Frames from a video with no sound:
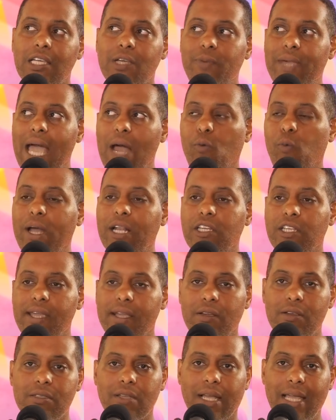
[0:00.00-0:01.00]
Shit, we got one
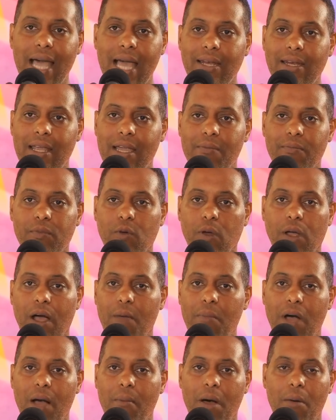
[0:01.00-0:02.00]
chick who's a goddamn,
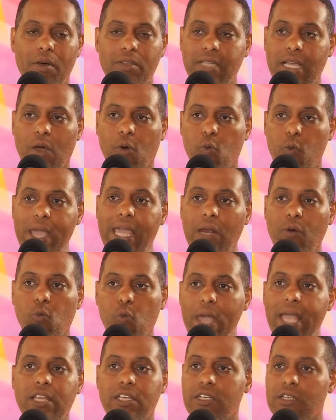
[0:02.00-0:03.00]
um, almost like a
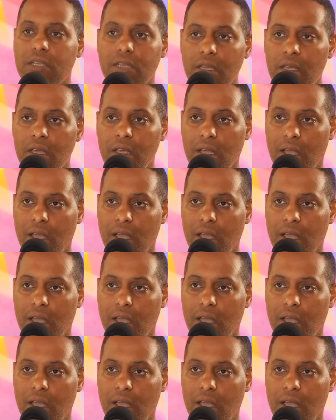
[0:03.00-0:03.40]
Wiccan witch,